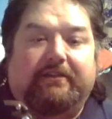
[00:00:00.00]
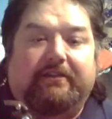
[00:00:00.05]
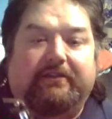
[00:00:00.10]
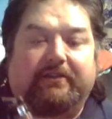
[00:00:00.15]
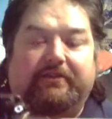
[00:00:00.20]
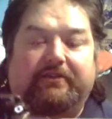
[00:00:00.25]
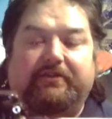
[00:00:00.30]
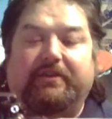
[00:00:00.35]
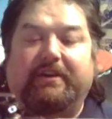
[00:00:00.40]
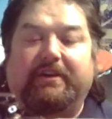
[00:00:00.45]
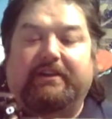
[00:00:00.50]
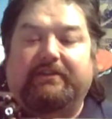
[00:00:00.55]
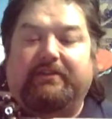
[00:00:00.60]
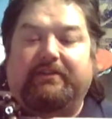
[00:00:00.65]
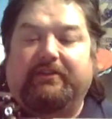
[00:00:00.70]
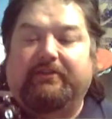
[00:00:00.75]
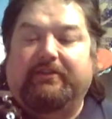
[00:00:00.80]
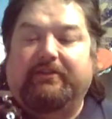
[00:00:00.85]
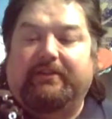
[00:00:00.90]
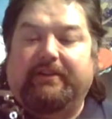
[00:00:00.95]
the trick
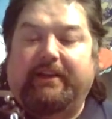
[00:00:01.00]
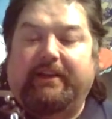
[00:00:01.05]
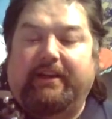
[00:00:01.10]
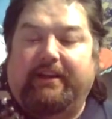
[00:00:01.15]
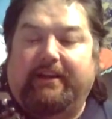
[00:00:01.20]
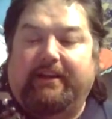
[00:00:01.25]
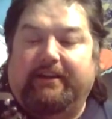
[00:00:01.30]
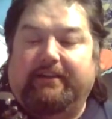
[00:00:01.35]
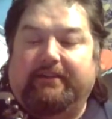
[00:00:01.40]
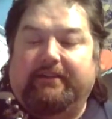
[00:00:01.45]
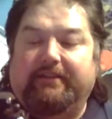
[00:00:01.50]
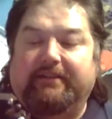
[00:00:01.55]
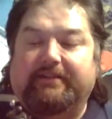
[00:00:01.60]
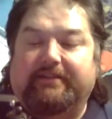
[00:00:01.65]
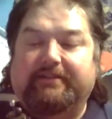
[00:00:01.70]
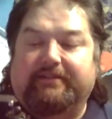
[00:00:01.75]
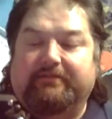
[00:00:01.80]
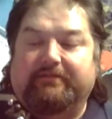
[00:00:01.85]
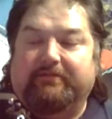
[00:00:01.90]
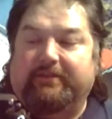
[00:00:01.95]
to it, and
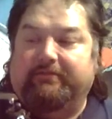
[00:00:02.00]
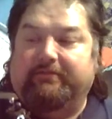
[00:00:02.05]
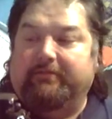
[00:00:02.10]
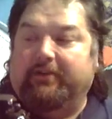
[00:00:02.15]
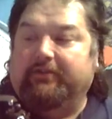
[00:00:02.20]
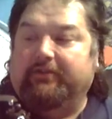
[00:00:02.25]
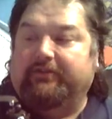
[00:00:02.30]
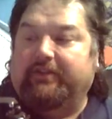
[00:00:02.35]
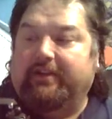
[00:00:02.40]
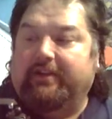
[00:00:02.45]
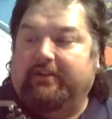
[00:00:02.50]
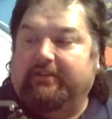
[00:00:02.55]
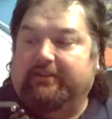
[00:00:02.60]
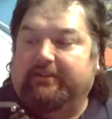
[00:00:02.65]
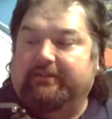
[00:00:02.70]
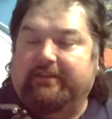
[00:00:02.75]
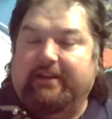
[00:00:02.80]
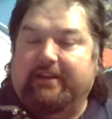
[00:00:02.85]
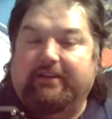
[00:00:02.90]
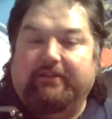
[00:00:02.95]
this is with most
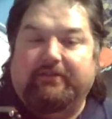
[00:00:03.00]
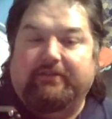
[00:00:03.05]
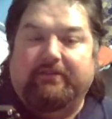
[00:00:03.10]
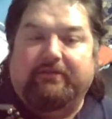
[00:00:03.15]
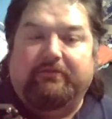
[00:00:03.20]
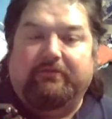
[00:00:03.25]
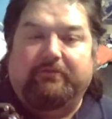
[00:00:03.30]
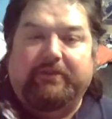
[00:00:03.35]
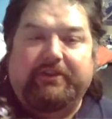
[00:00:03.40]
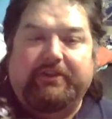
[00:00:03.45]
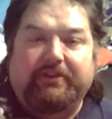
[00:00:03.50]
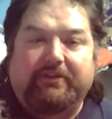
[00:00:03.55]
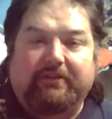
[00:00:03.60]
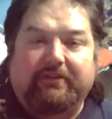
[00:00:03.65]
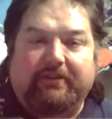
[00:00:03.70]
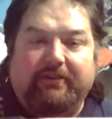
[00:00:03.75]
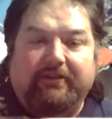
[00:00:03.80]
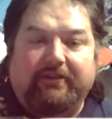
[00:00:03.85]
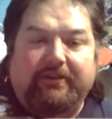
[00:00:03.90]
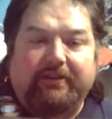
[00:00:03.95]
helis, now when you're
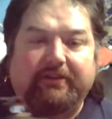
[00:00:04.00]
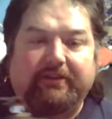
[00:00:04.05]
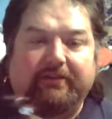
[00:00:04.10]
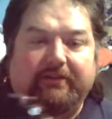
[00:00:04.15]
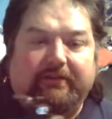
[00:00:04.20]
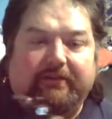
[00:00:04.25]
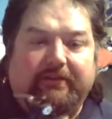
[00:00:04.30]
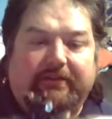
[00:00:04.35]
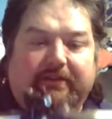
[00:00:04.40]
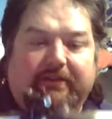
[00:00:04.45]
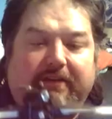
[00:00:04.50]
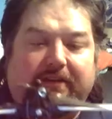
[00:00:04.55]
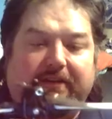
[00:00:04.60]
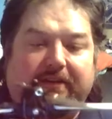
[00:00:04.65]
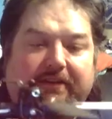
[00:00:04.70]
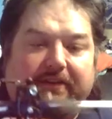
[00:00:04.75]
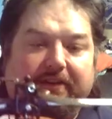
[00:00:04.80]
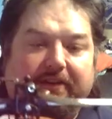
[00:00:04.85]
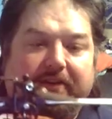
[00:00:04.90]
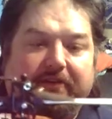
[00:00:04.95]
learning,
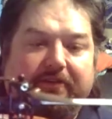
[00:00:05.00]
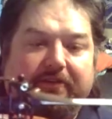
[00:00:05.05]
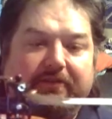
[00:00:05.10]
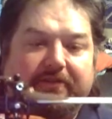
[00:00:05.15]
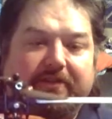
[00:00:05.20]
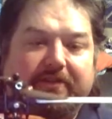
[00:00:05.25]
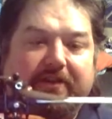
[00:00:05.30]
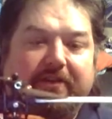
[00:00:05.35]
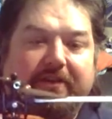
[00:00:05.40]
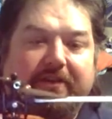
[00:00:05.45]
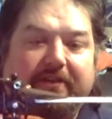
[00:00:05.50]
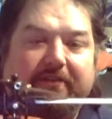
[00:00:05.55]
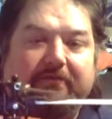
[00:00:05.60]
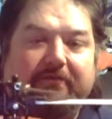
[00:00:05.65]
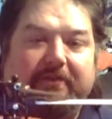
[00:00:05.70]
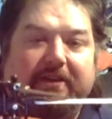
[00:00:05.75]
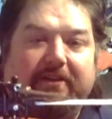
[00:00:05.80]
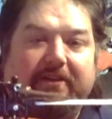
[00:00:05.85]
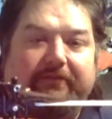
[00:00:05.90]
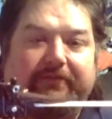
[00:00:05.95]
you know, you're taught,
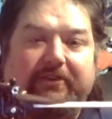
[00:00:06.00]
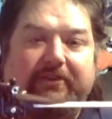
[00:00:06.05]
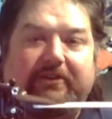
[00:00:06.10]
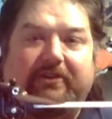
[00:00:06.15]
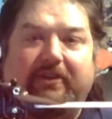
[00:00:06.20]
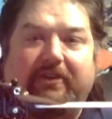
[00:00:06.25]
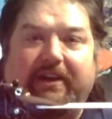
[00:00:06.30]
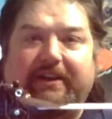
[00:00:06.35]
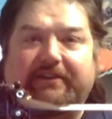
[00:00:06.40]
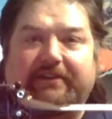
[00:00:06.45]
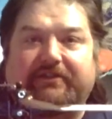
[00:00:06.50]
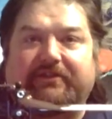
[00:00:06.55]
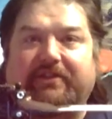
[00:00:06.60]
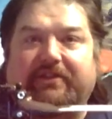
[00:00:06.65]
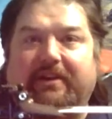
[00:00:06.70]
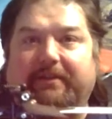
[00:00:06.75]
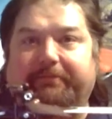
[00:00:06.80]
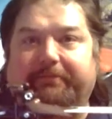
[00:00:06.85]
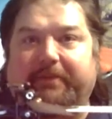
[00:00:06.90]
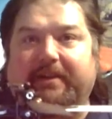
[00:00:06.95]
well, if you crash,
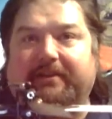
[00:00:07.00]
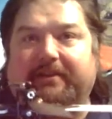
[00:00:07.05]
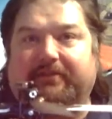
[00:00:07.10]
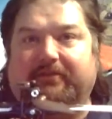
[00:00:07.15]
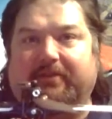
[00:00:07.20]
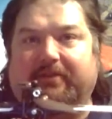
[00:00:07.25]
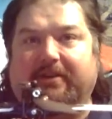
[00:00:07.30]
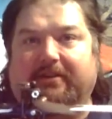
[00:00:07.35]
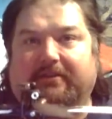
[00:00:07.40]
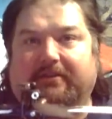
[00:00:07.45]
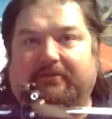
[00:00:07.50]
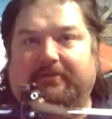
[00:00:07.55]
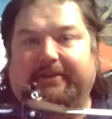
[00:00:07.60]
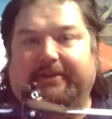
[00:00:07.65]
chop that throttle.